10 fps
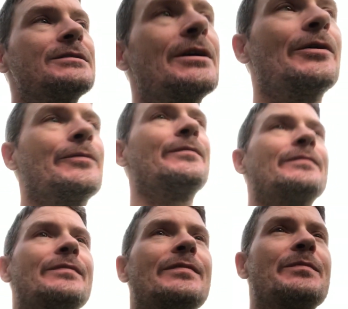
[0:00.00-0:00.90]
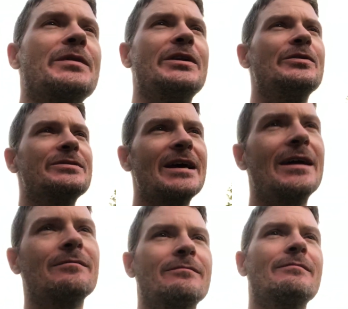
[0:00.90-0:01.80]
So I'm going to use
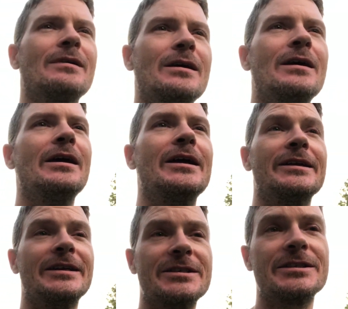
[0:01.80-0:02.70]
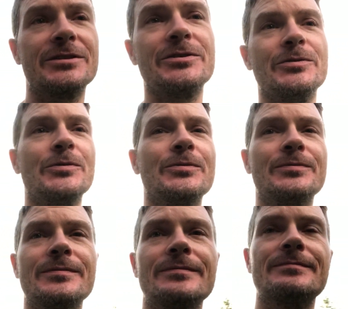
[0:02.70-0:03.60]
that in addition to
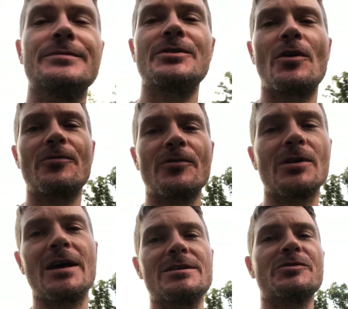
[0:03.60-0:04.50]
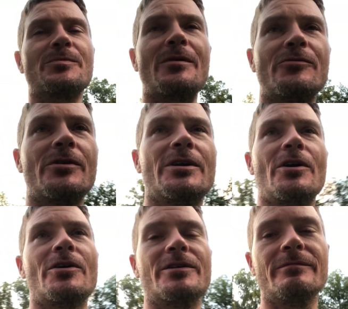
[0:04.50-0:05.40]
starter fertilizer in my front
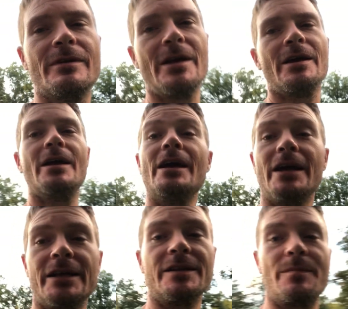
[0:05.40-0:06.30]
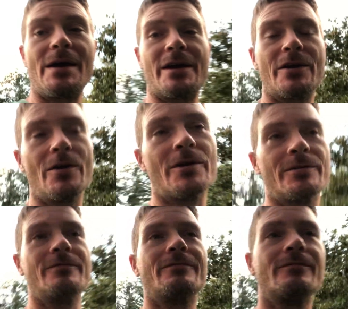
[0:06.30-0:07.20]
yard and in the
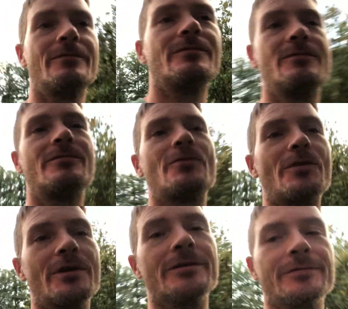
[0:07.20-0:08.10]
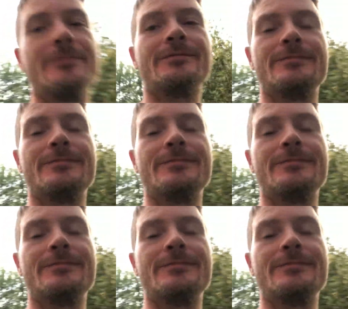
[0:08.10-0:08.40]
backyard for the